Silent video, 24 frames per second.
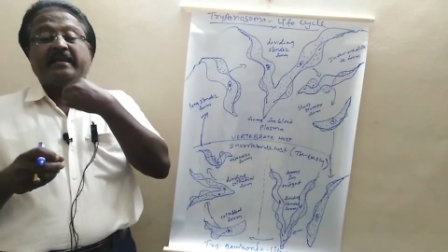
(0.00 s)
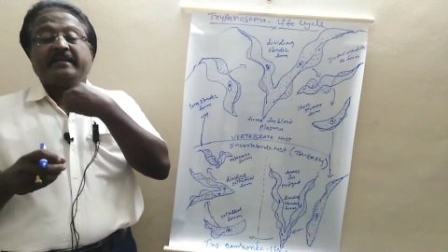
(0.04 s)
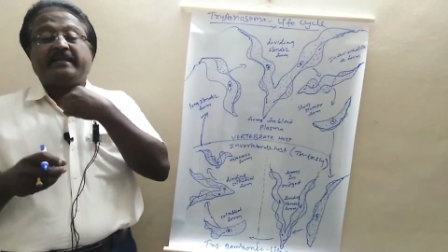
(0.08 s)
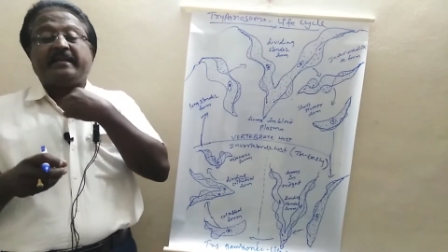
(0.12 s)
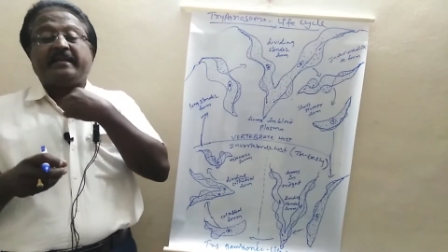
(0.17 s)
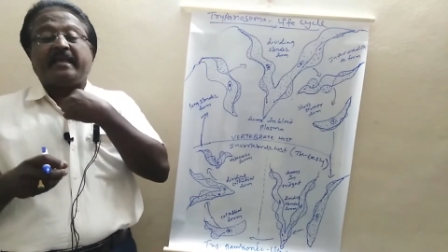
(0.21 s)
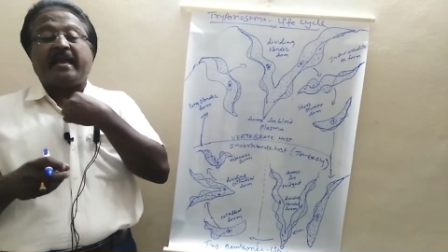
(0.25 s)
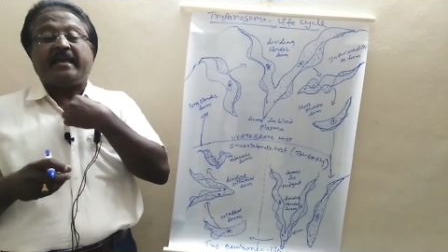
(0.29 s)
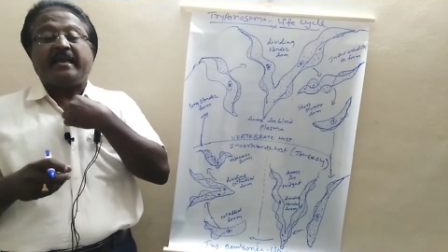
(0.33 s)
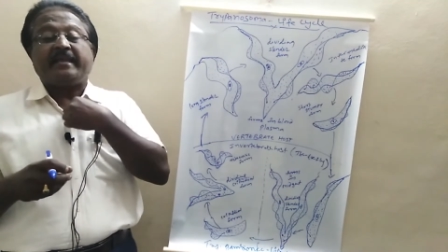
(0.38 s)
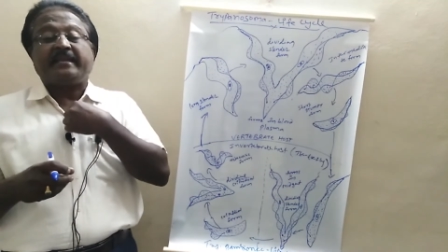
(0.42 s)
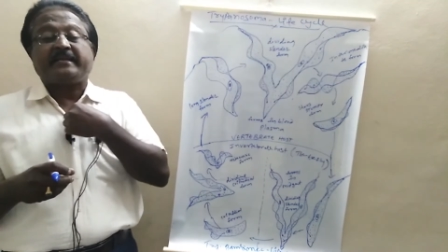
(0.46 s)

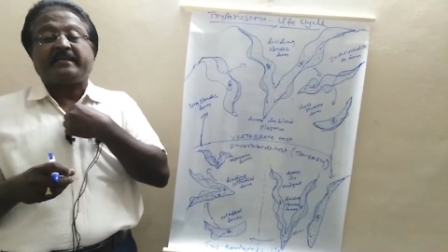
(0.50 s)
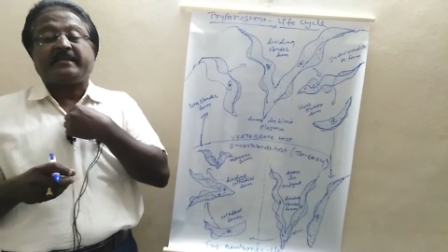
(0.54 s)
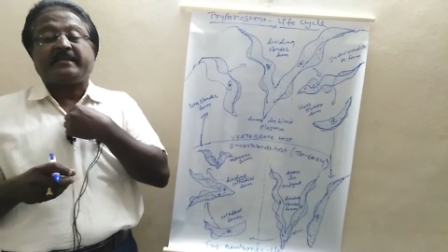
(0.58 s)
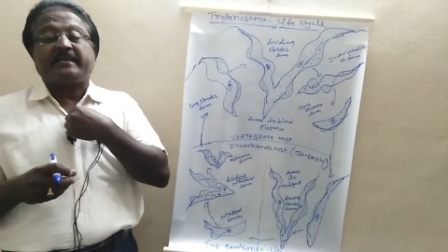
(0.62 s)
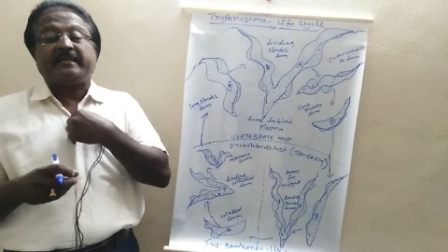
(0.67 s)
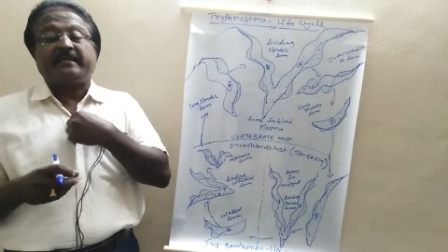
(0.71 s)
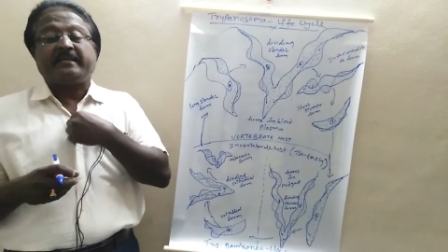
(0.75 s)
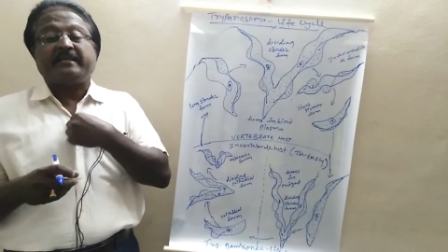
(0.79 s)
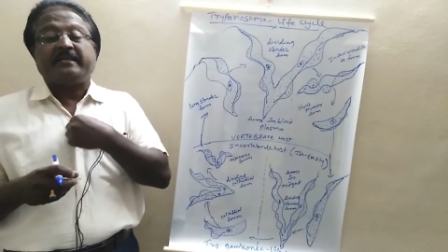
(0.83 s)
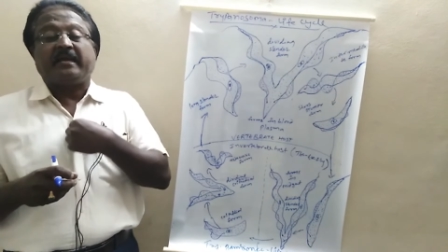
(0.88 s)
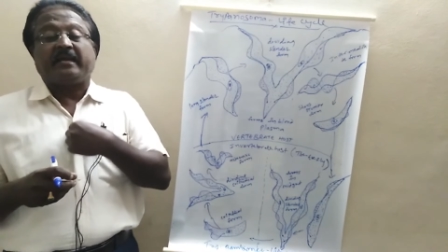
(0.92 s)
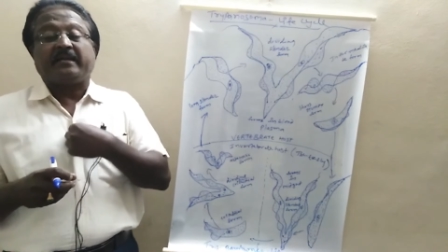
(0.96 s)

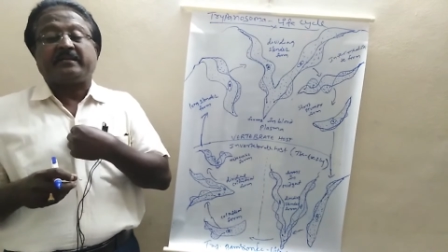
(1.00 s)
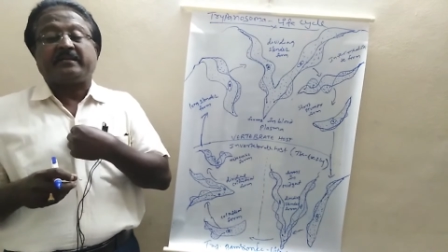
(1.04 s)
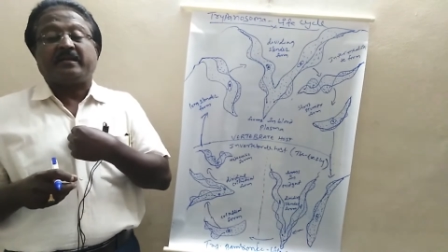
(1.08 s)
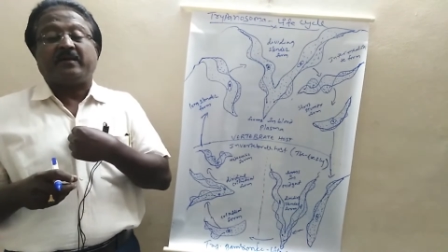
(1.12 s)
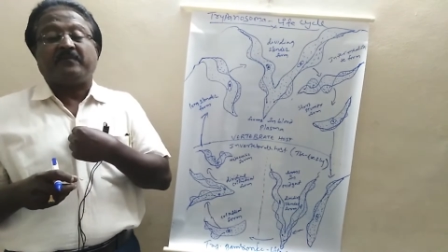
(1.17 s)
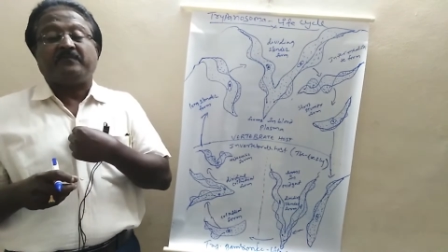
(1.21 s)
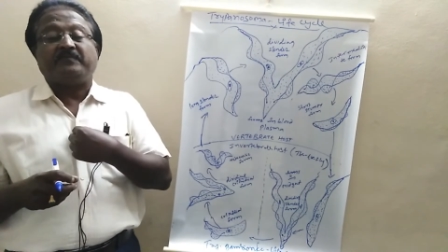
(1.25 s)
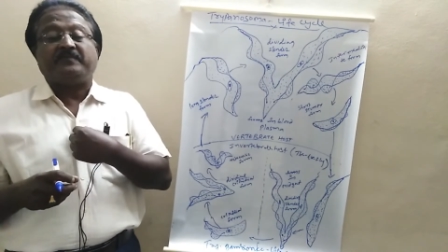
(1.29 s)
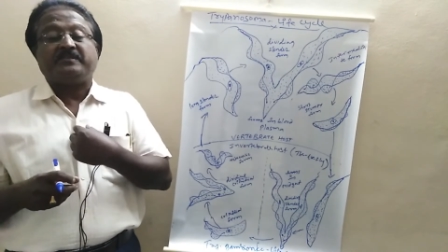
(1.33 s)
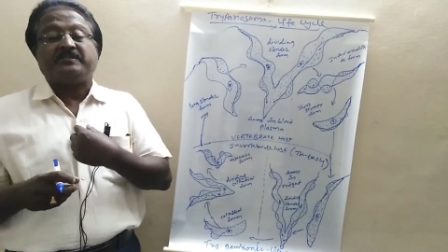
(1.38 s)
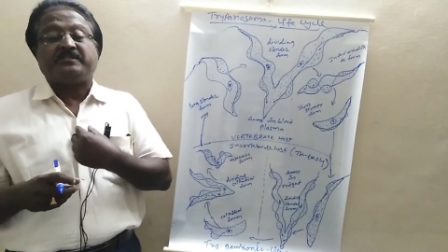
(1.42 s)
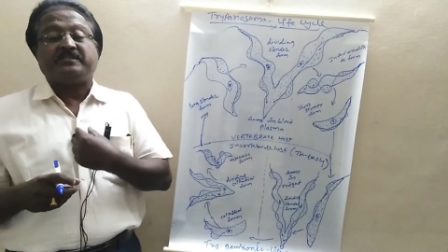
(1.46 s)
directly gut
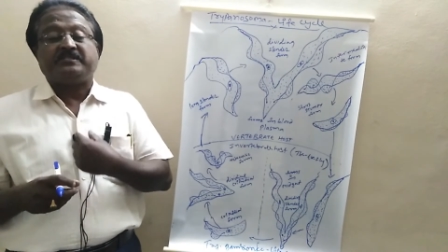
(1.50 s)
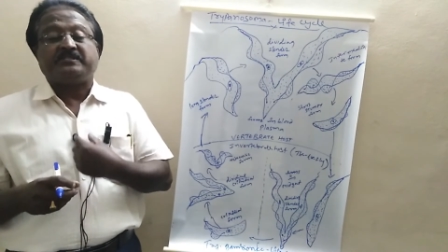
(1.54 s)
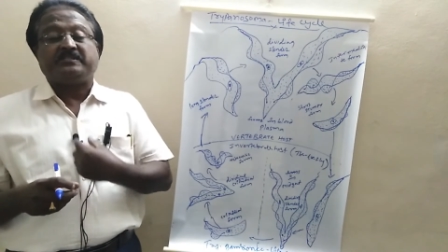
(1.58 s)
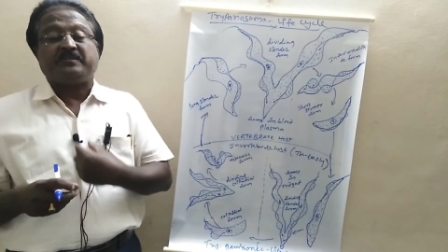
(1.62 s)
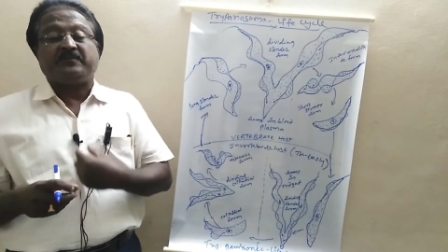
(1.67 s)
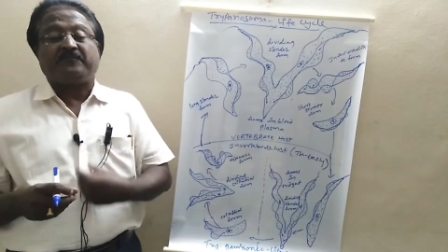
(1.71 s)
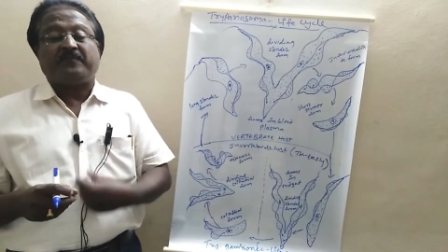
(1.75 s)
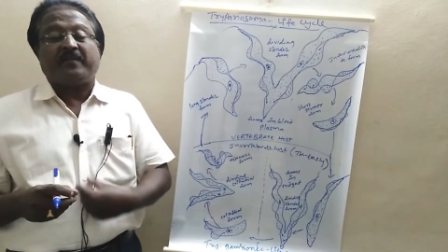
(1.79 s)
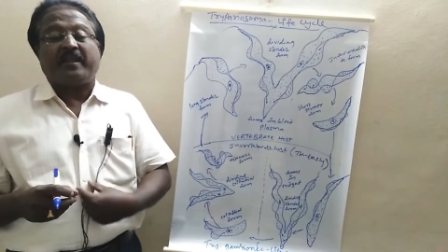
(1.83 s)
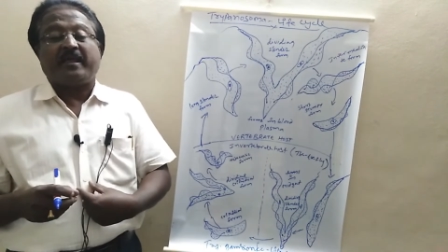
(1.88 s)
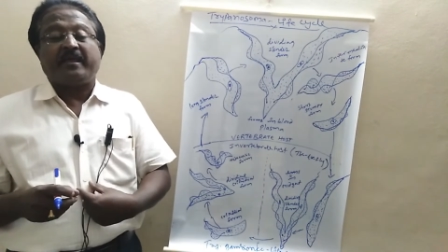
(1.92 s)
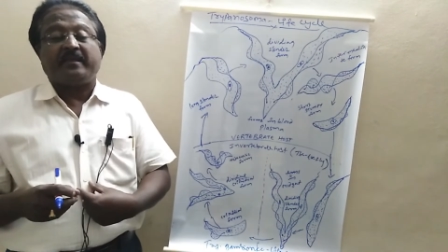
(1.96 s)
of the
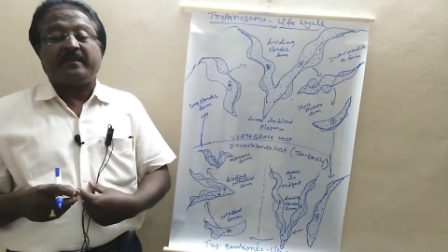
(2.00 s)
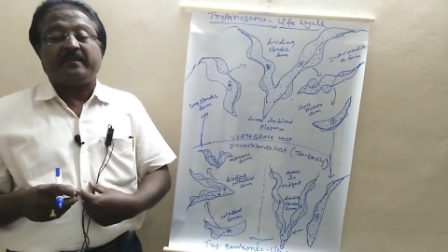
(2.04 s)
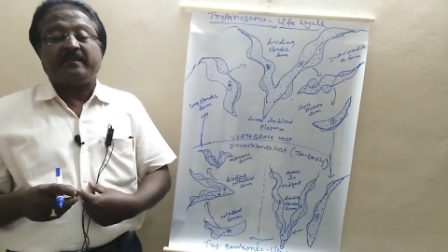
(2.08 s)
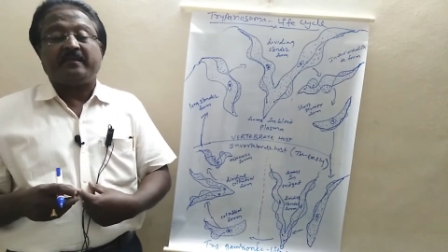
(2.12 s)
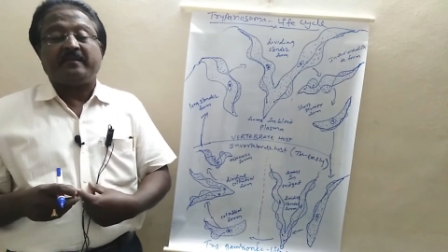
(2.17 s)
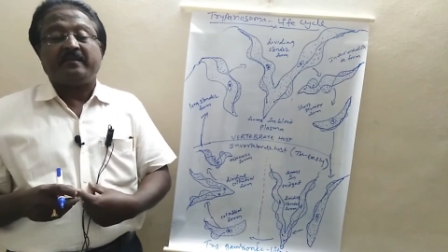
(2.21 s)
CC fly,